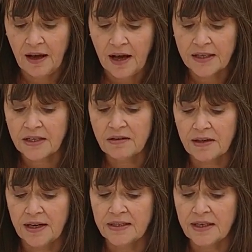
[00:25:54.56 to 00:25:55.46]
As
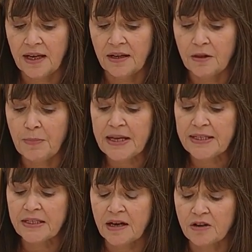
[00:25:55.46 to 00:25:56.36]
outlined in the
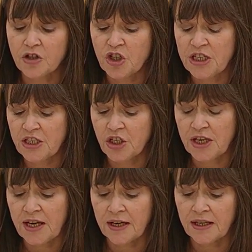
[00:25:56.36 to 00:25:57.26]
Best Start
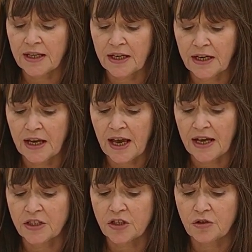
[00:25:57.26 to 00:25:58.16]
Strategic Early Learning
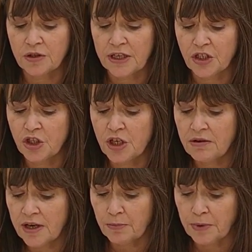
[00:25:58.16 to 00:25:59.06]
and School Age
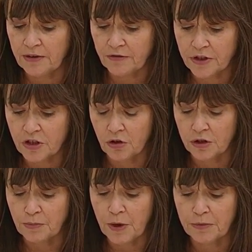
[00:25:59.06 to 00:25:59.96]
Childcare Plan for
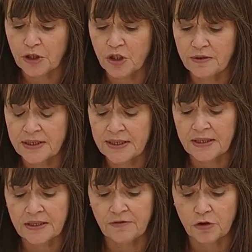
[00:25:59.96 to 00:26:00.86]
Scotland, published on the
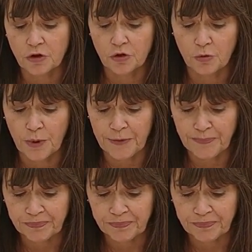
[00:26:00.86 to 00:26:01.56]
6th of October.